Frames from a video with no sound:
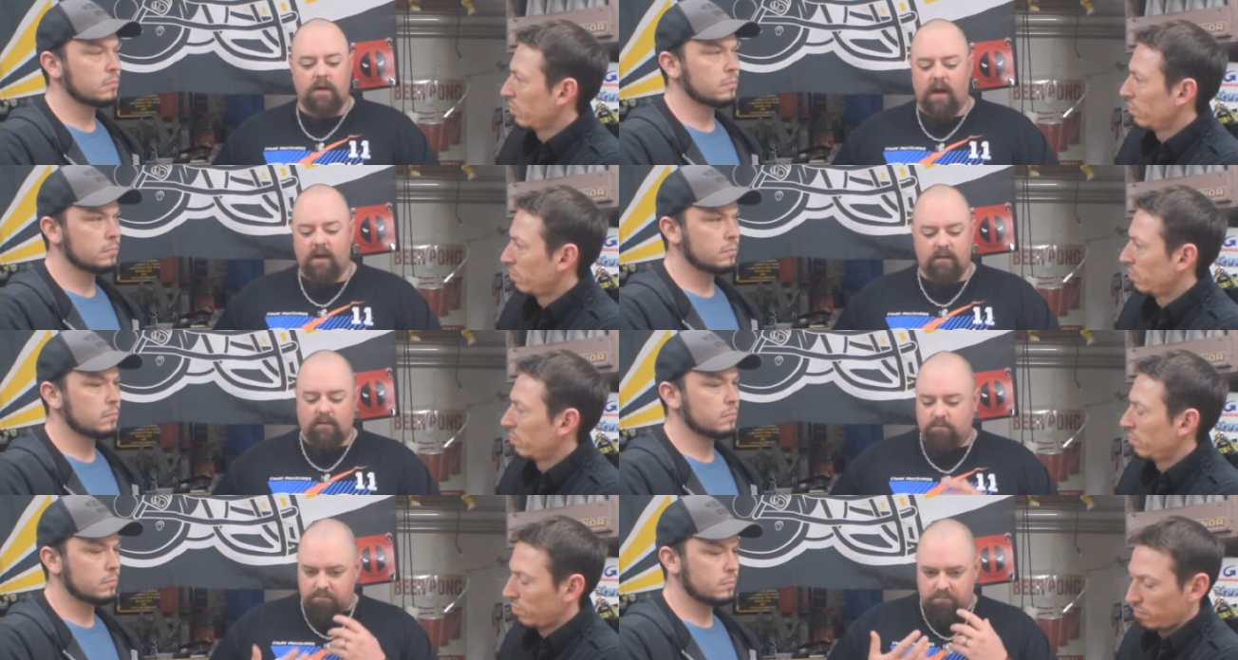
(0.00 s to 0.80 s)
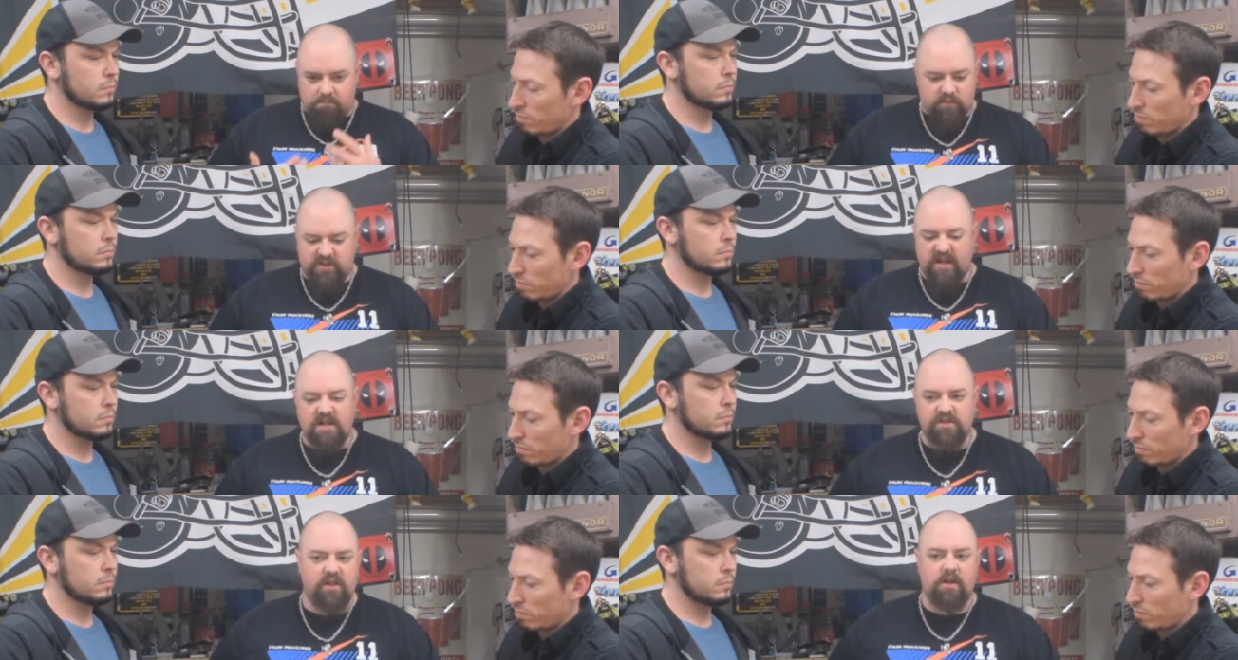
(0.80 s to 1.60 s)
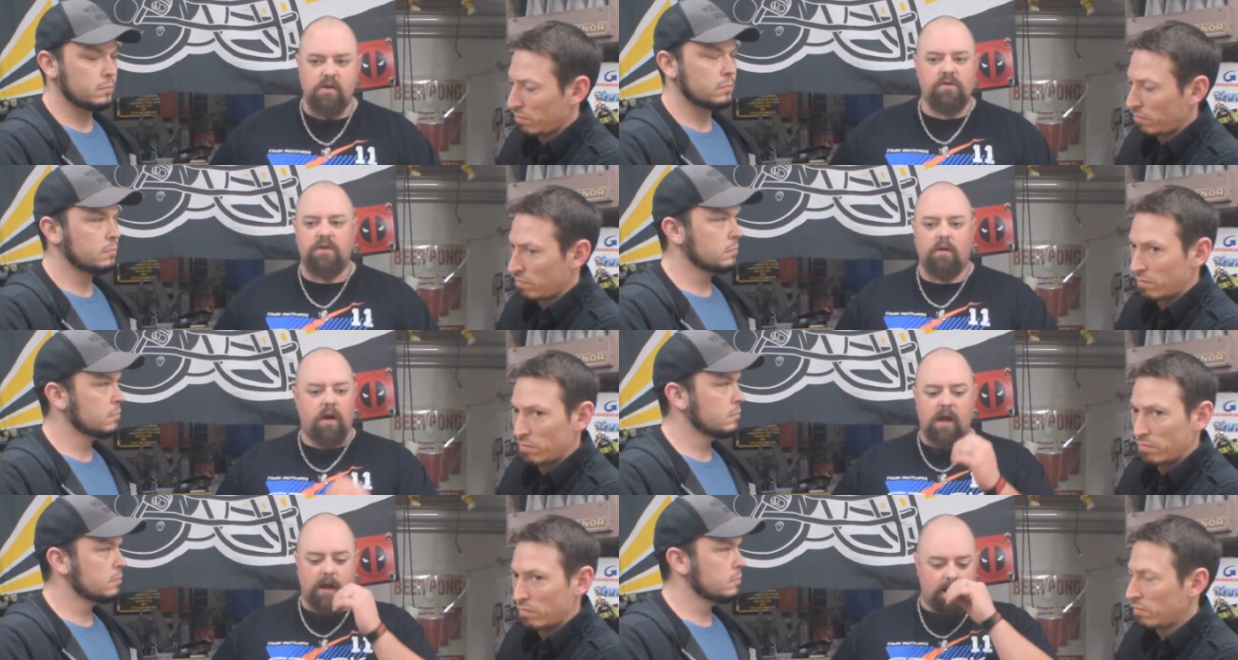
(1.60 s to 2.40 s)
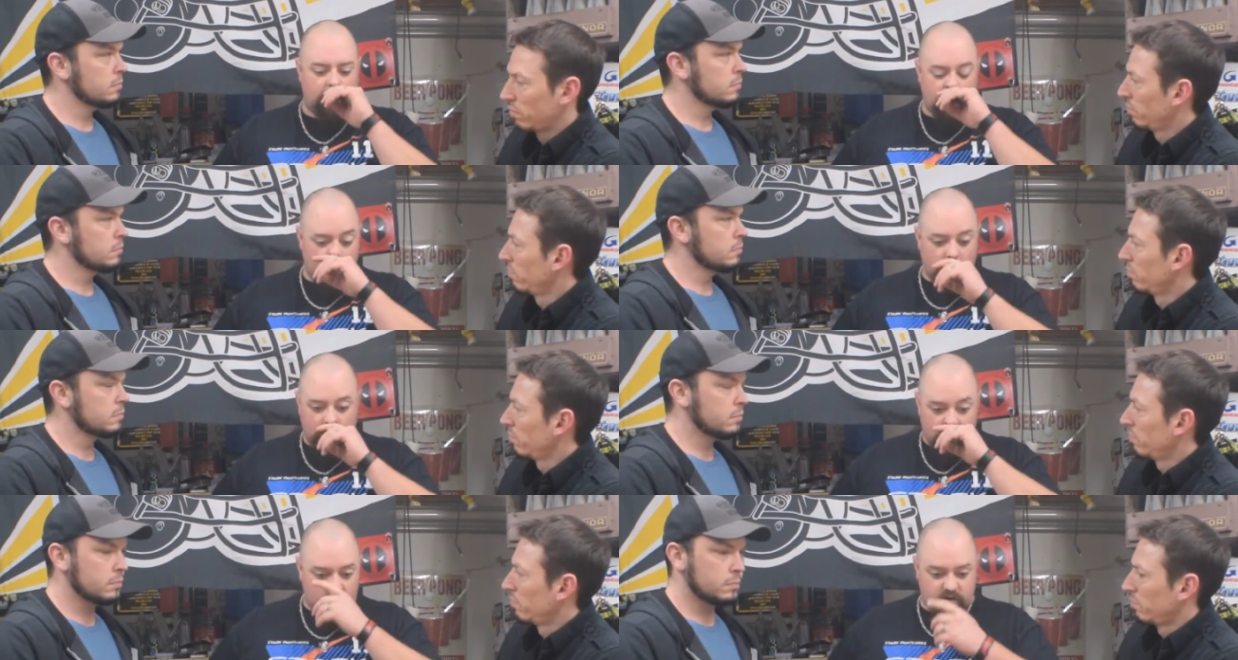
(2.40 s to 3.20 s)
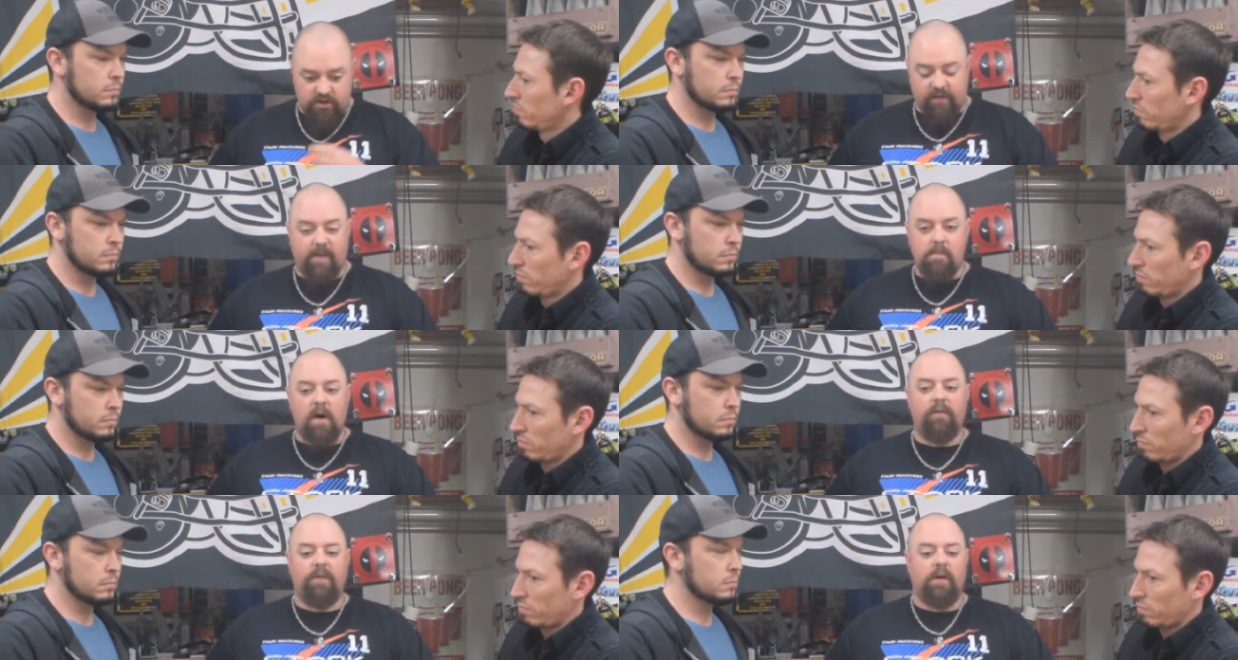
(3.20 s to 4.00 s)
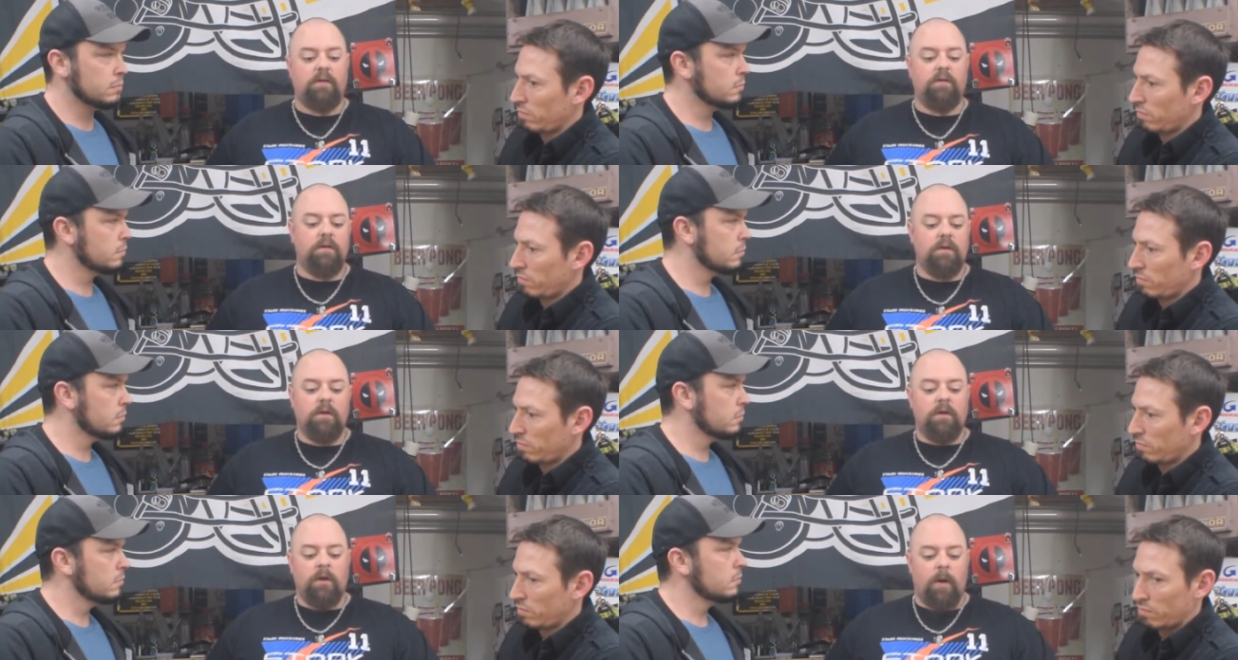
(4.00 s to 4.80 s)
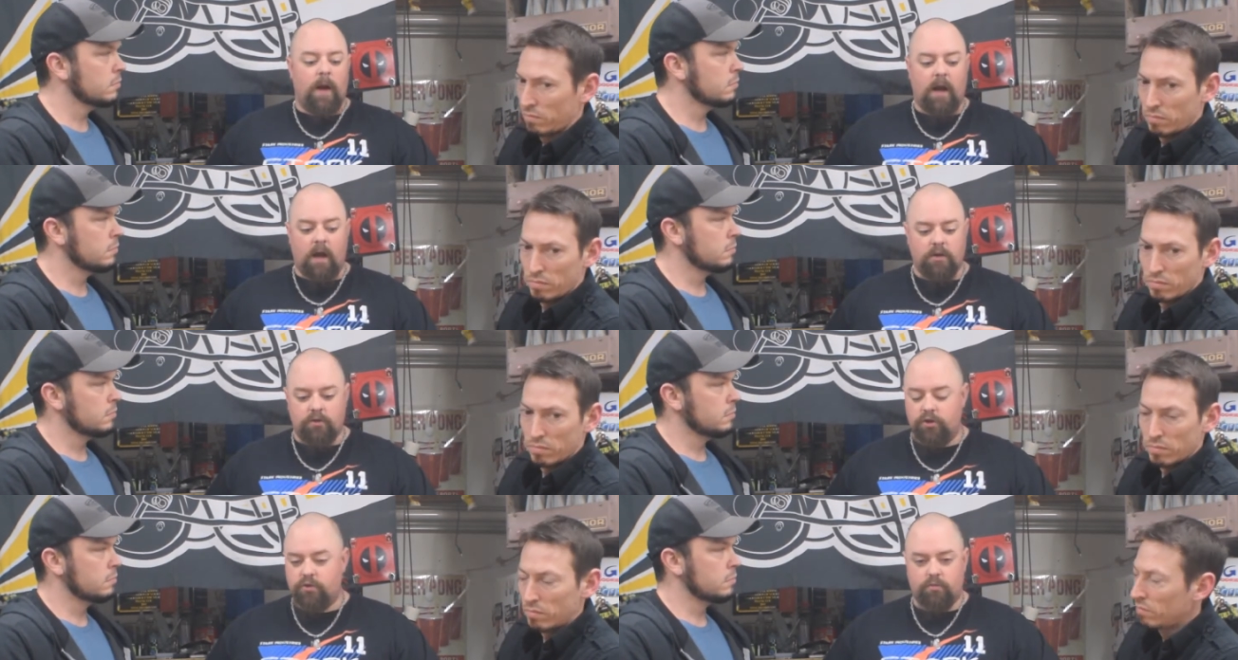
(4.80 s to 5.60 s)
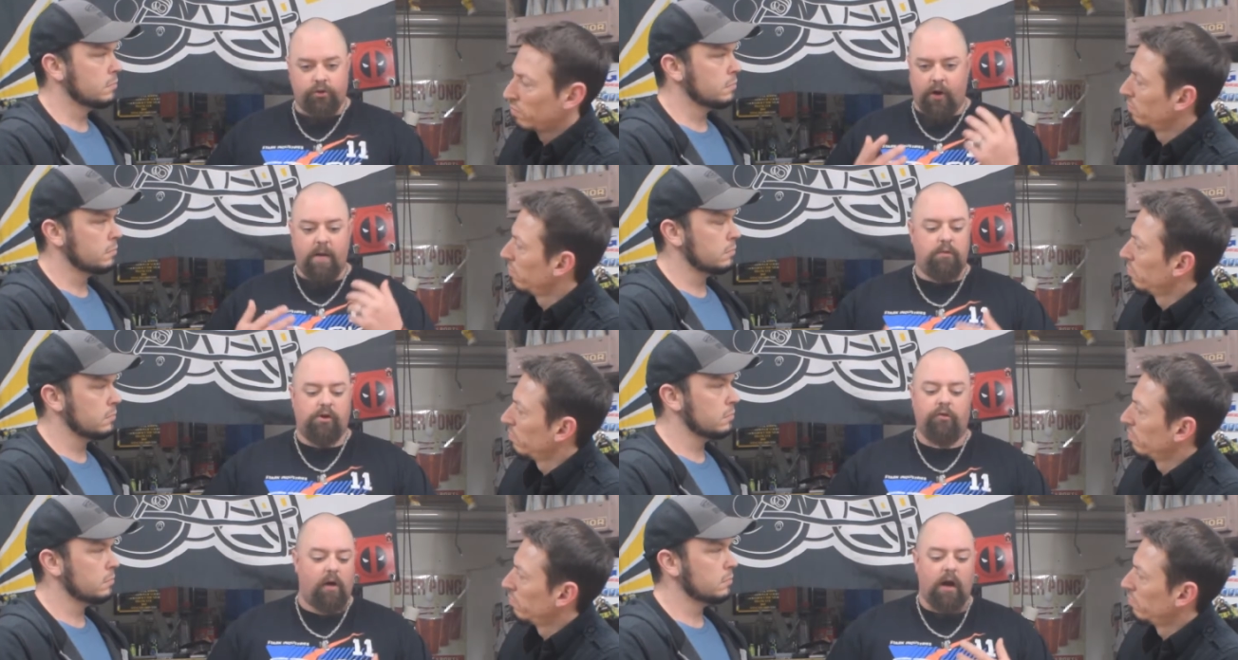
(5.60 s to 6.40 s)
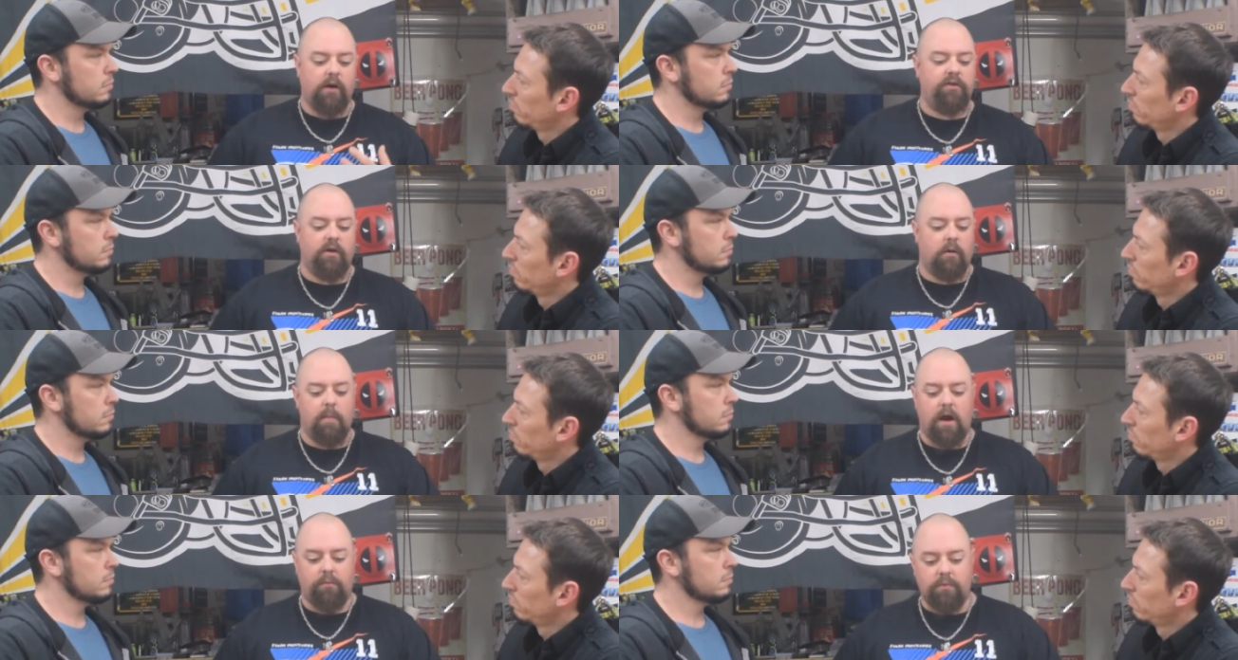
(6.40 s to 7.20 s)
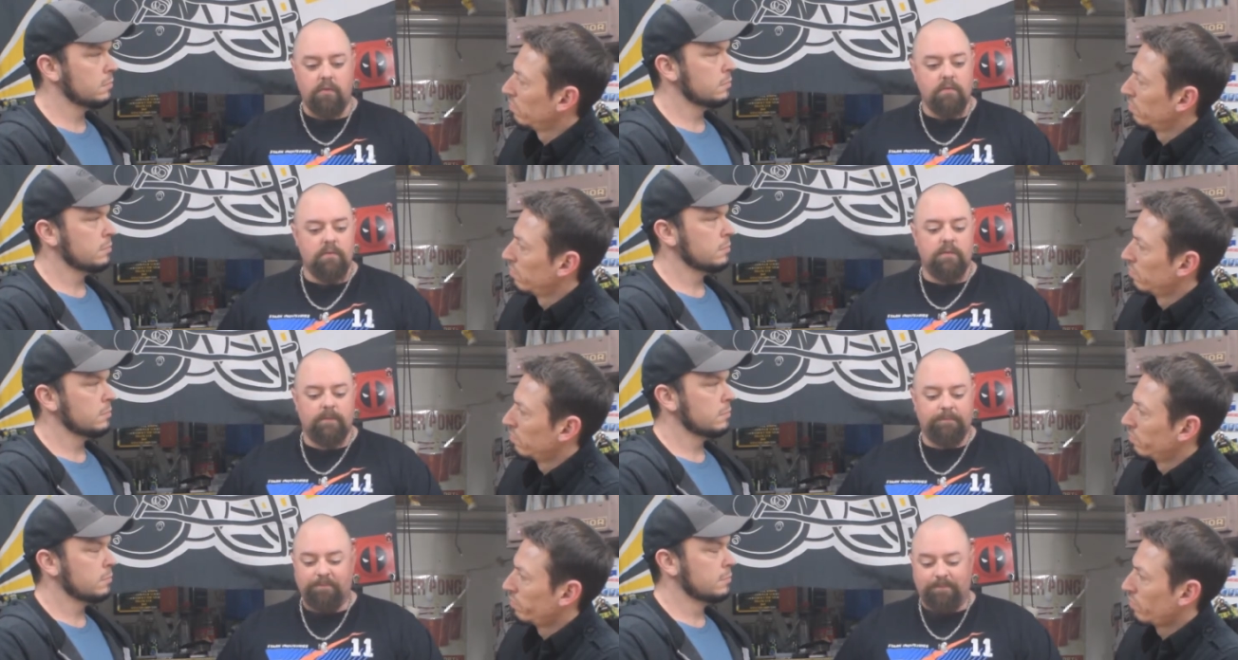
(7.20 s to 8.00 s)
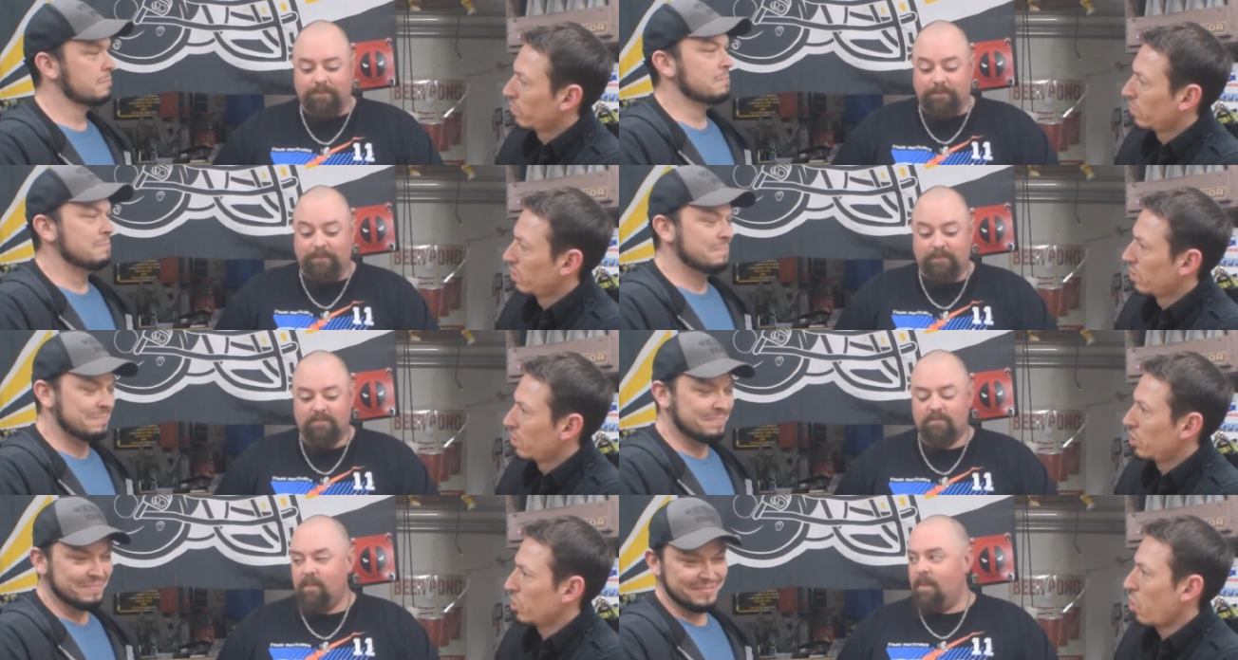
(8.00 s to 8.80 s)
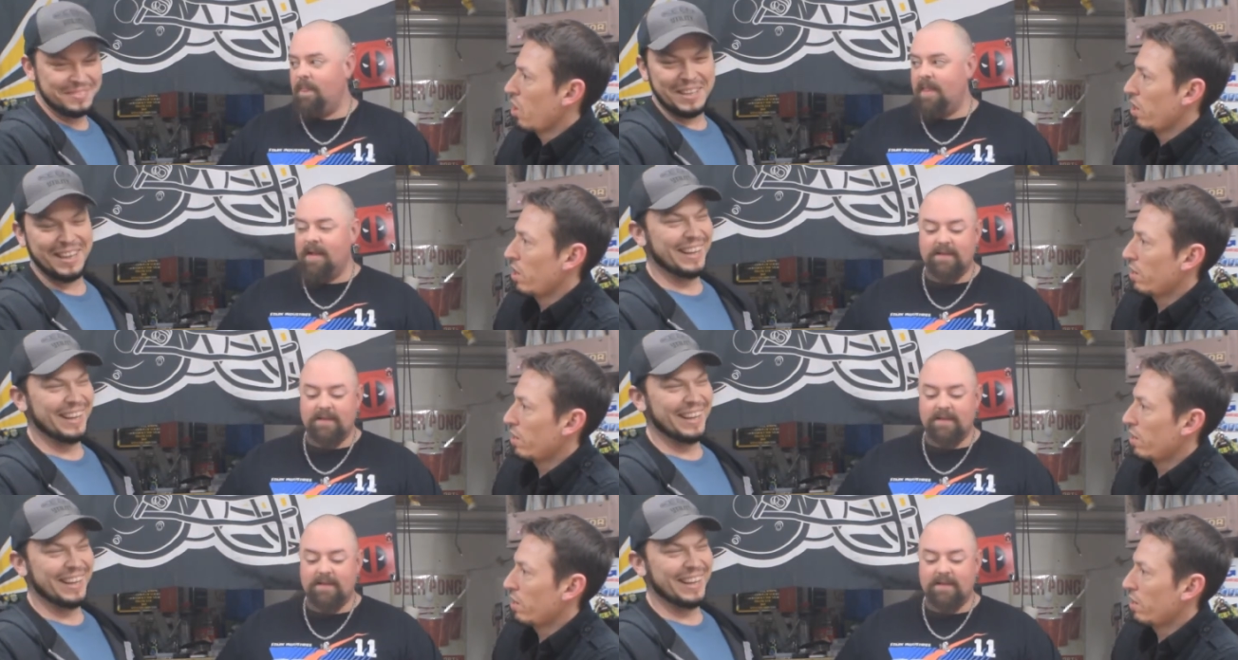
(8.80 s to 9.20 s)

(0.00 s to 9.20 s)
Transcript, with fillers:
Speaker 1: It tastes like you took a Jiffy muffin and just crammed it dry into your mouth. I